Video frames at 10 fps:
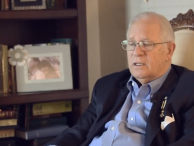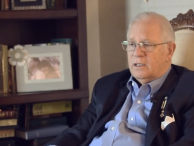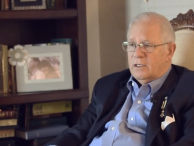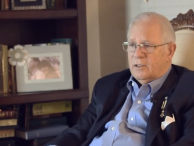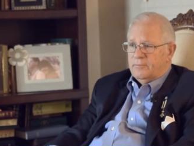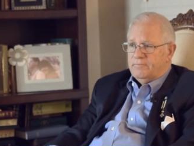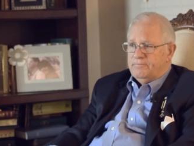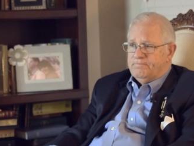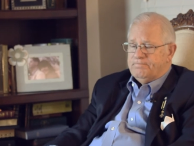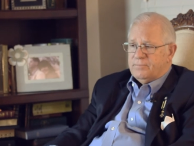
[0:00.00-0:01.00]

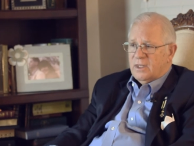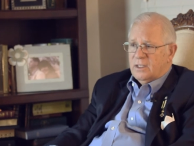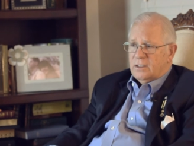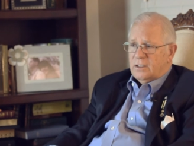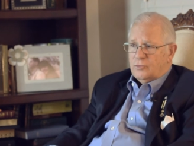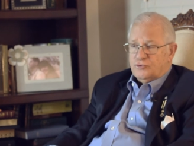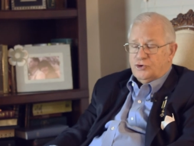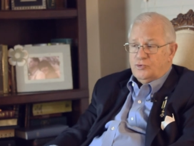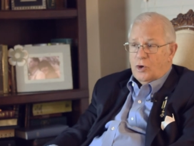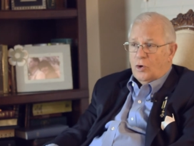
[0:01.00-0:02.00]
Owned
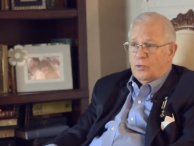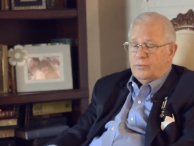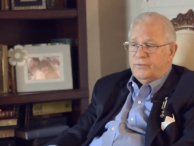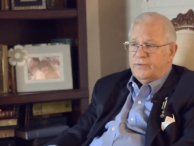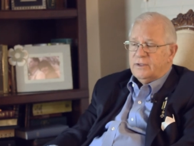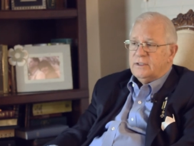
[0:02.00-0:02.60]
two homes.